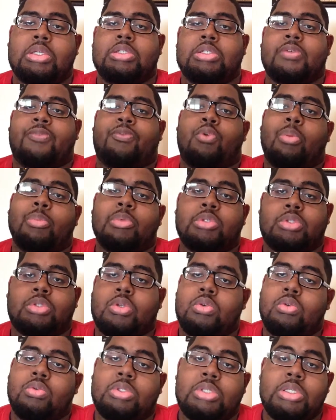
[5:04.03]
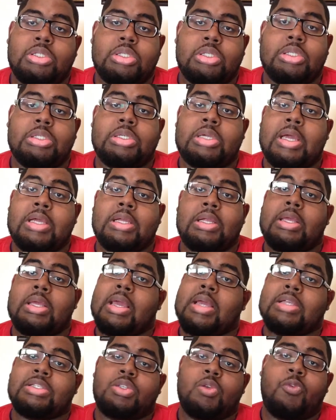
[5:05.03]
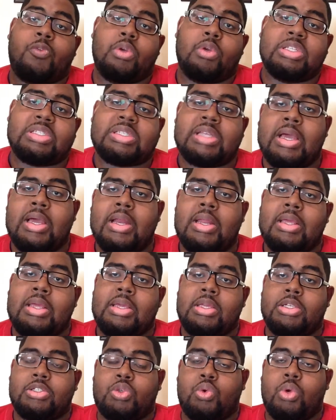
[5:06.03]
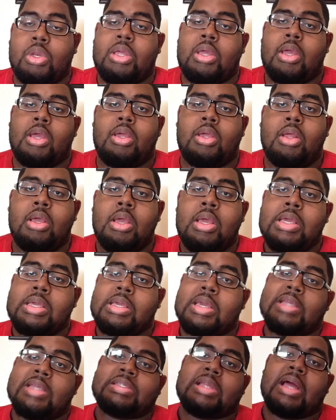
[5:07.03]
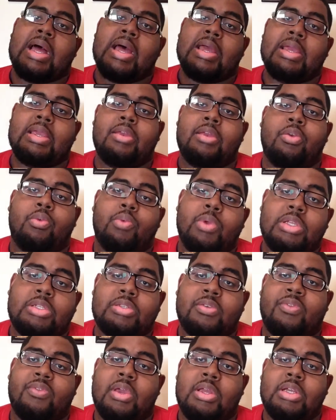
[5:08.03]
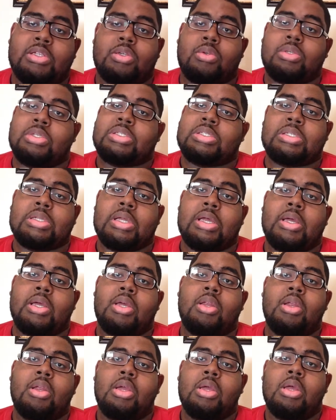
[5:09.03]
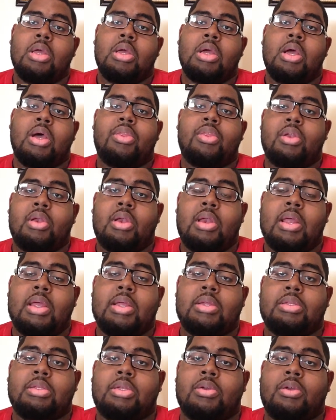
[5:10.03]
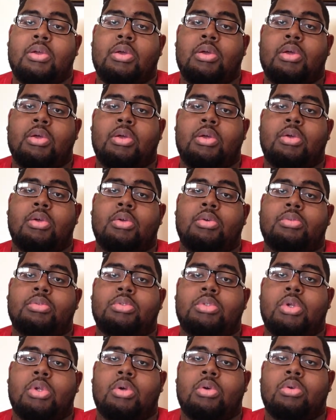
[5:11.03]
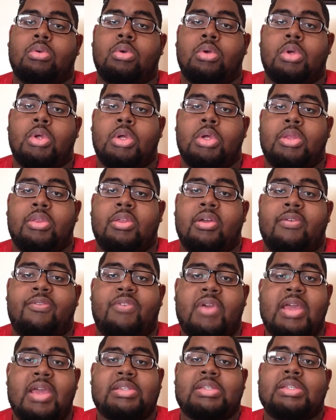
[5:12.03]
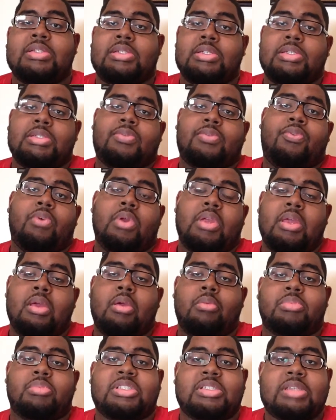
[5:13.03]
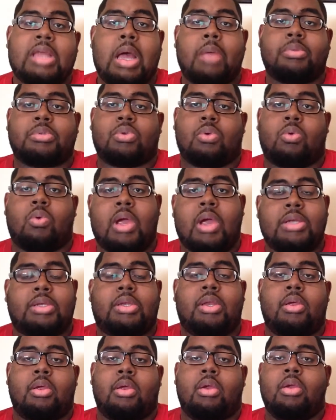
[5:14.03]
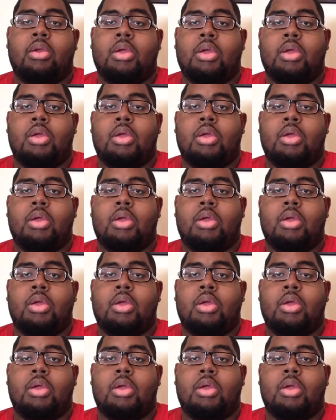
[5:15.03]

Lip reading: He's a former school teacher. He has youth on his side. He is 28. He has the height and the reach advantage on his side. Other than that, the advantages for him stops right there.